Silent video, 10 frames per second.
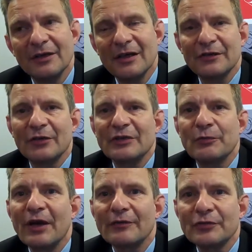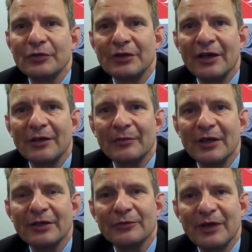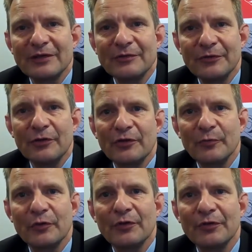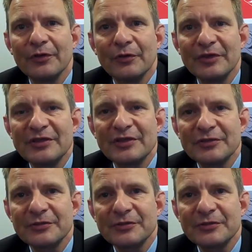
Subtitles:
And so that's why I've joined IWA, to actually focus more on this issue.